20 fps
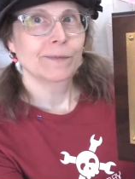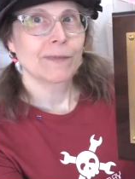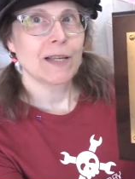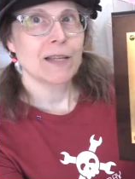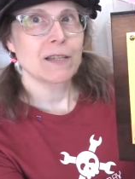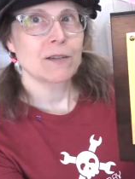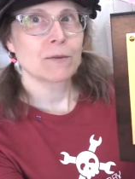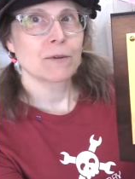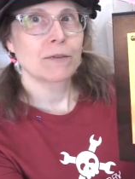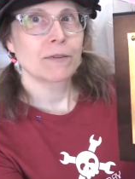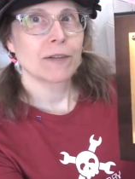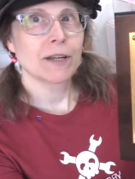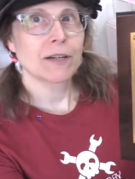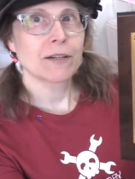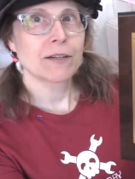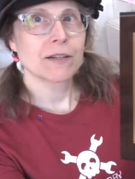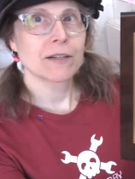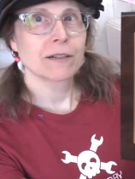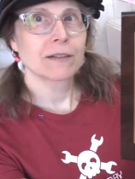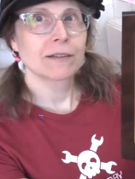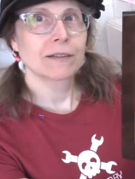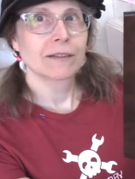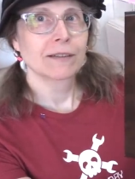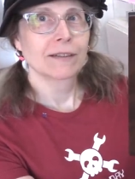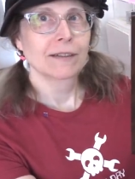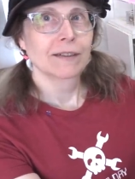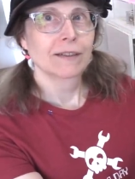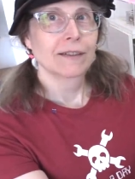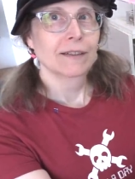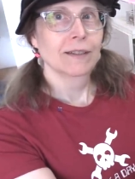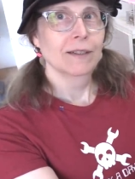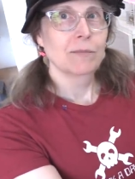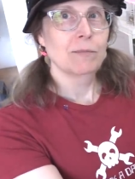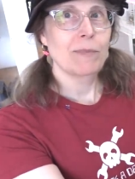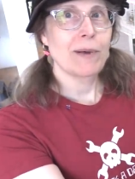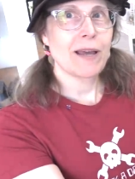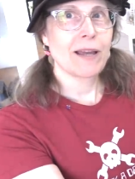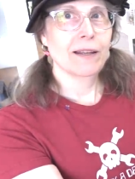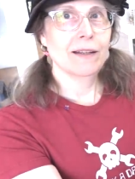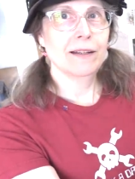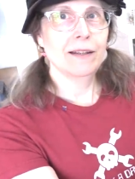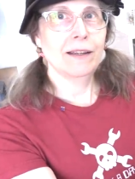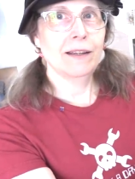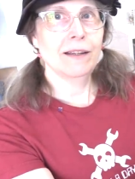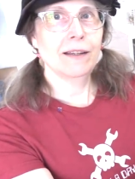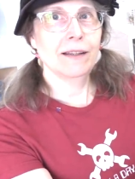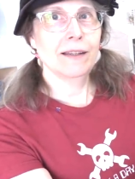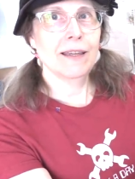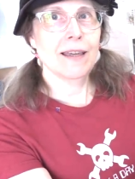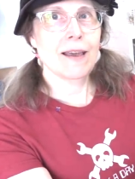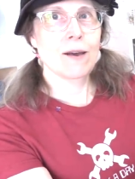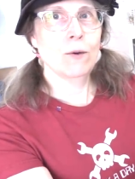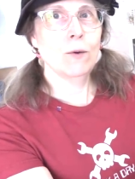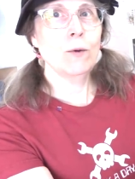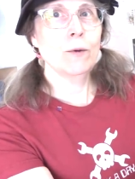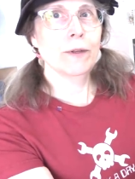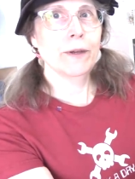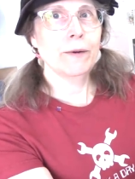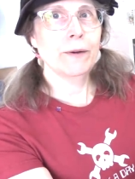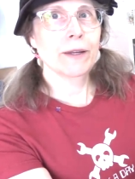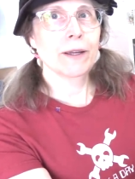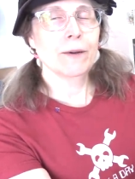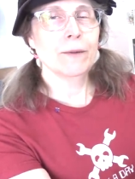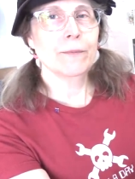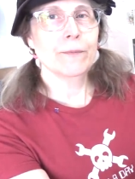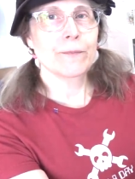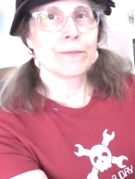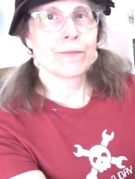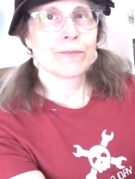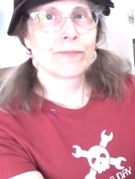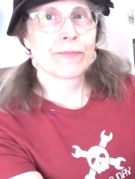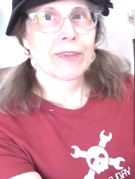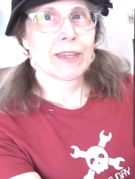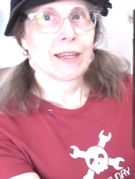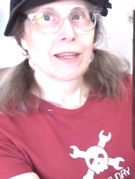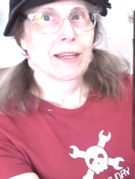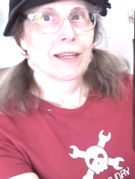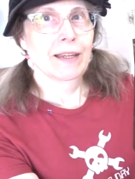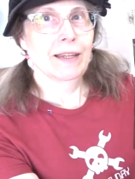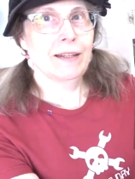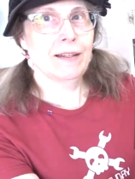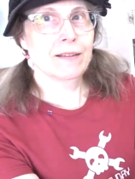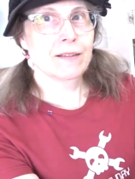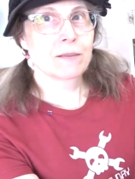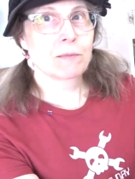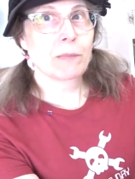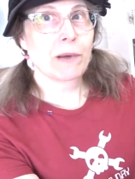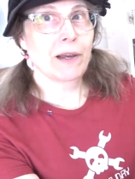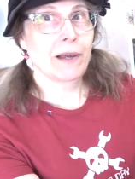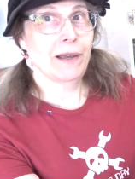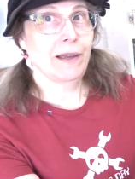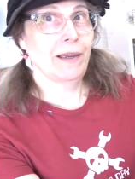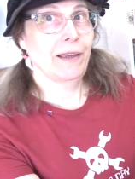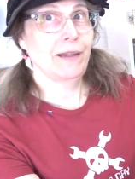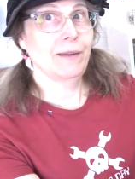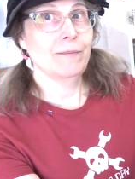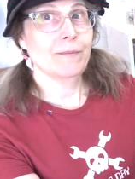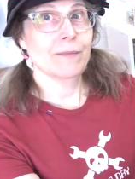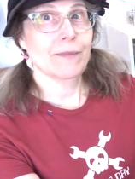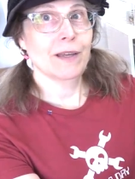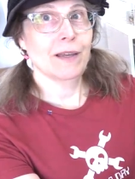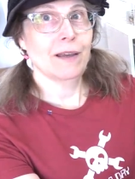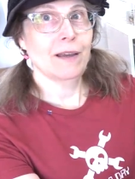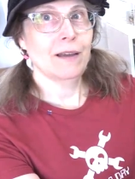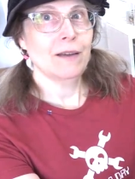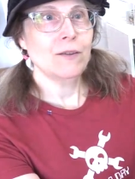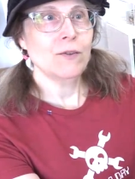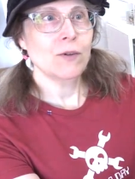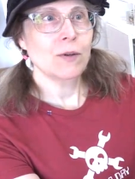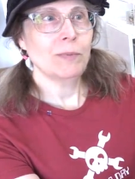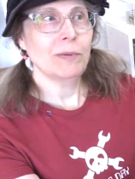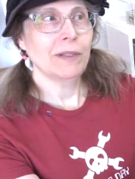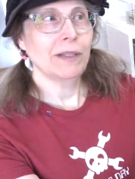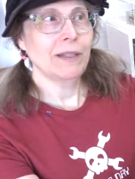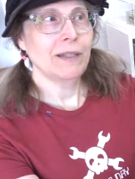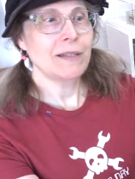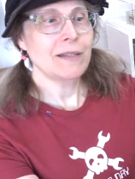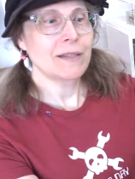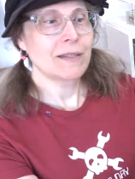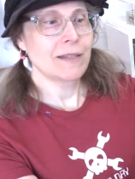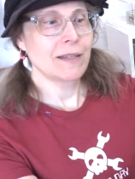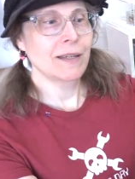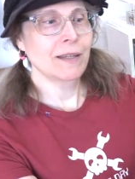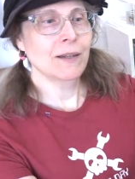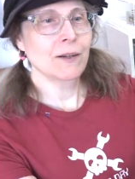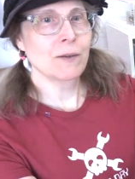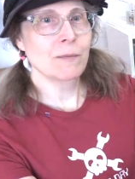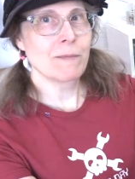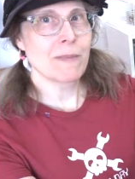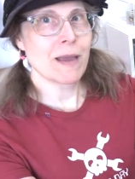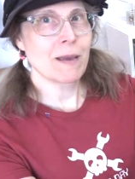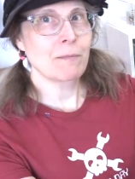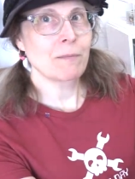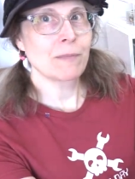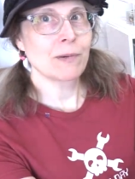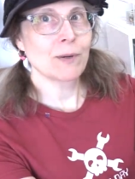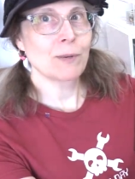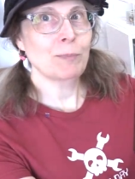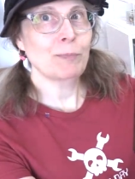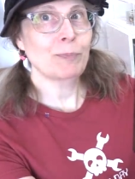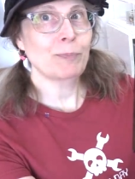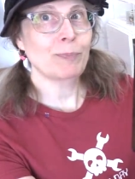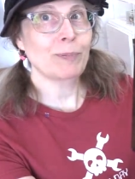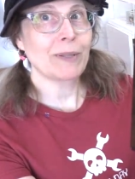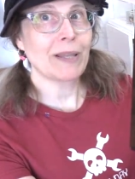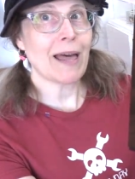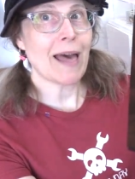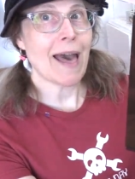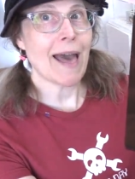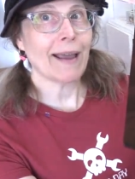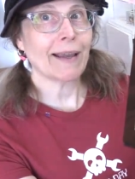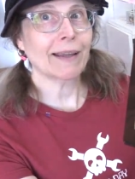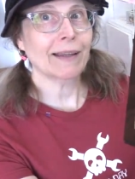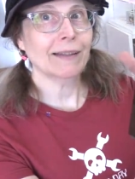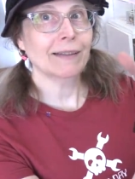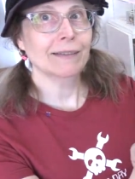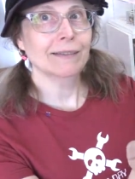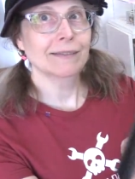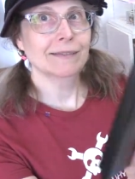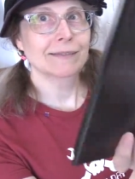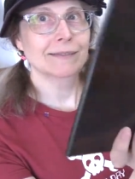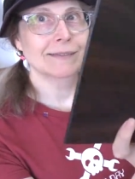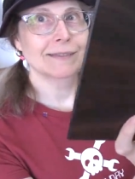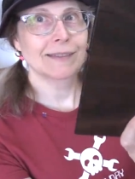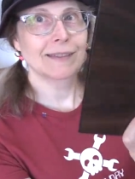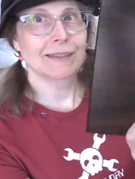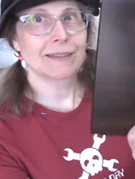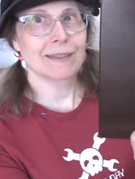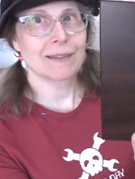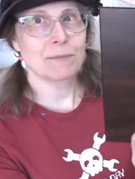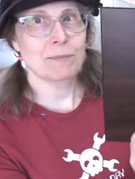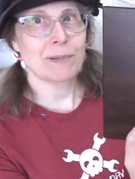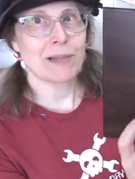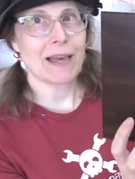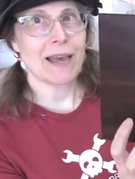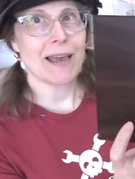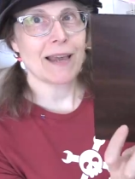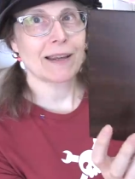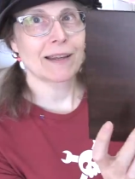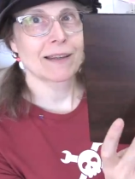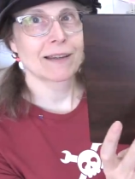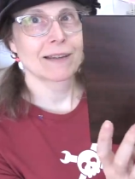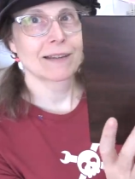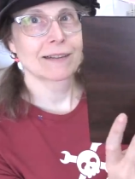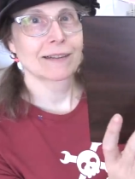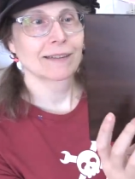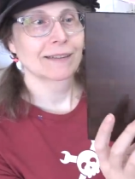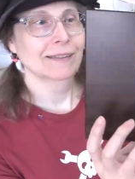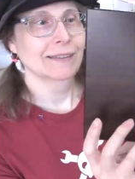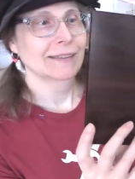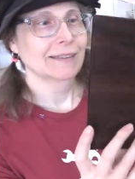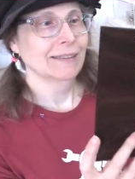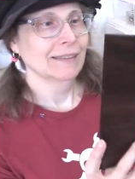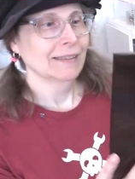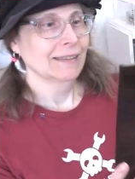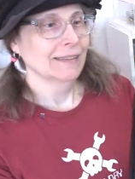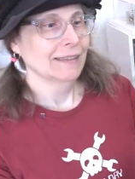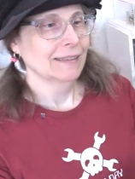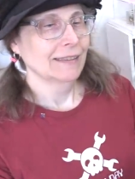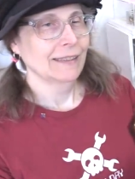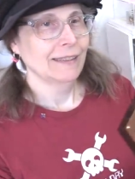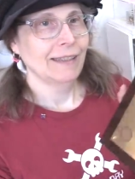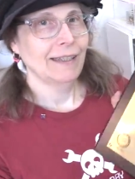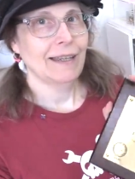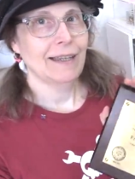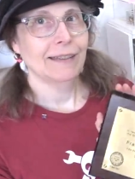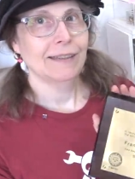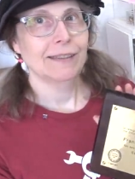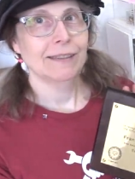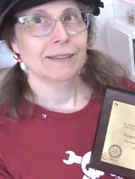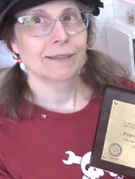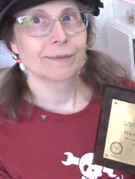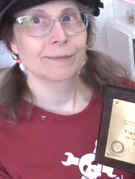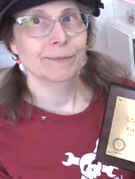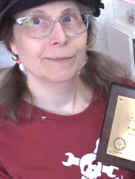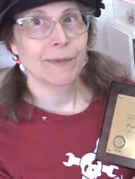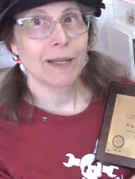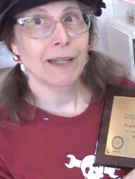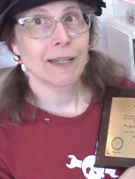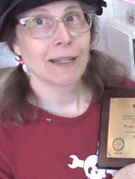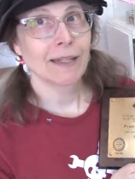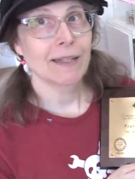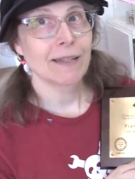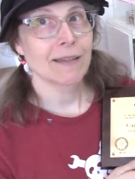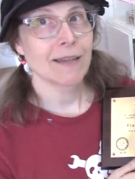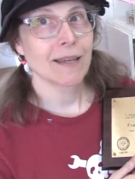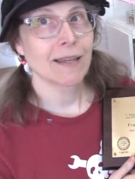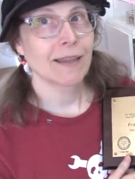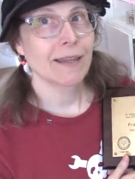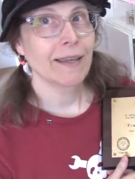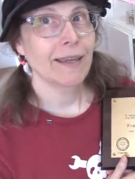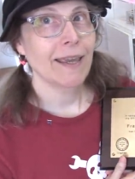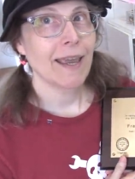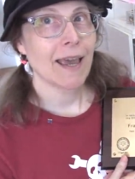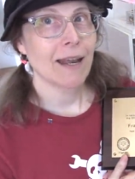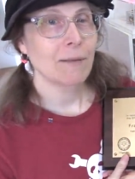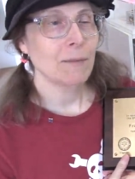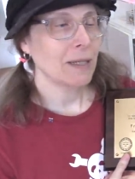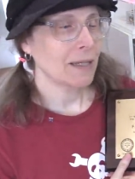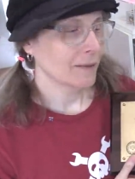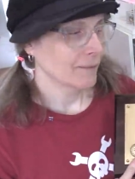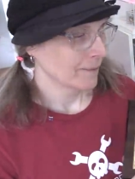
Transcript: Lots of reflection. But, yeah, oh, there we go. It is my IEEE senior member plaque. It's a plaque. Yes, I'd like to thank the Academy.